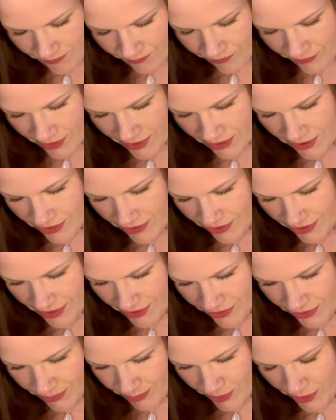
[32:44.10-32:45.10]
The
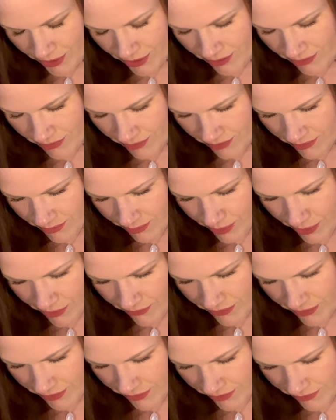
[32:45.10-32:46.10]
gestation period.
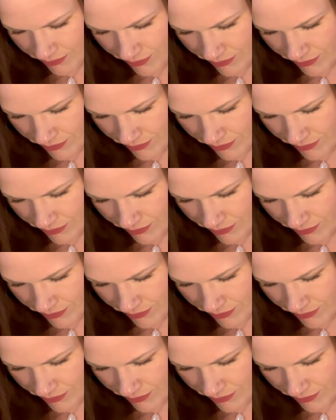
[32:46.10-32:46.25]
Perfect.